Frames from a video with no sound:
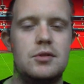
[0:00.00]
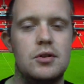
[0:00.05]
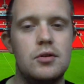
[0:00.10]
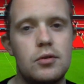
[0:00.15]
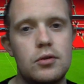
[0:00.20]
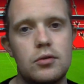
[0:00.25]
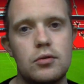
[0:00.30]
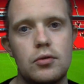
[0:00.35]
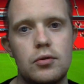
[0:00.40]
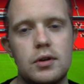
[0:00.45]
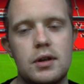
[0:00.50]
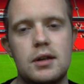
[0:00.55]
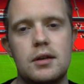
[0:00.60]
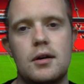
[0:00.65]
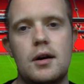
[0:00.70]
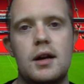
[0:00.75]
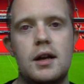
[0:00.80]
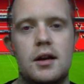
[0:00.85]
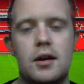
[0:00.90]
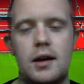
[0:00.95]
You thought
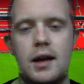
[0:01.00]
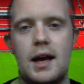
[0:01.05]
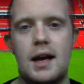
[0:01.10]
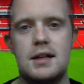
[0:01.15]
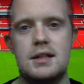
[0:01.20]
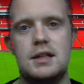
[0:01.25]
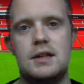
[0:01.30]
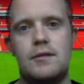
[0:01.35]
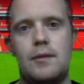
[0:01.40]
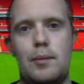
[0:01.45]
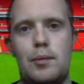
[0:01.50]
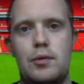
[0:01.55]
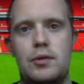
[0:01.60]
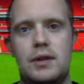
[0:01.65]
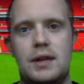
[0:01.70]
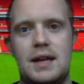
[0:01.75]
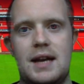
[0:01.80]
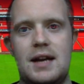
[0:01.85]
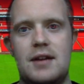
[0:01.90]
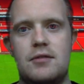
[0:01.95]
United could catch Liverpool on
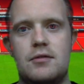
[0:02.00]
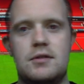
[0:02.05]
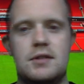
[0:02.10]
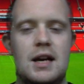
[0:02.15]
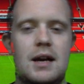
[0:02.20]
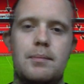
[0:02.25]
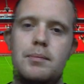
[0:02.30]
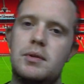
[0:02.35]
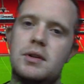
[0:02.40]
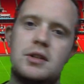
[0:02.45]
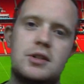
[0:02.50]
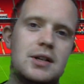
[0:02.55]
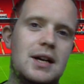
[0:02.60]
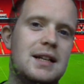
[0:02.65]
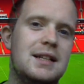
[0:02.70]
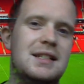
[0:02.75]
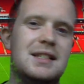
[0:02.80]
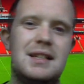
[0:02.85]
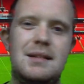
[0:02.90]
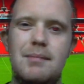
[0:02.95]
the counter-attack, but the
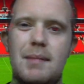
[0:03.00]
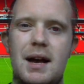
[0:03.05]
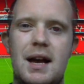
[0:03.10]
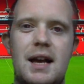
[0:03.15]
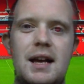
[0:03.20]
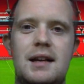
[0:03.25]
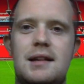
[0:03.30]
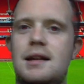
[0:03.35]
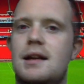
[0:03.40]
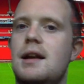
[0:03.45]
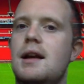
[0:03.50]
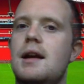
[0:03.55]
changes he made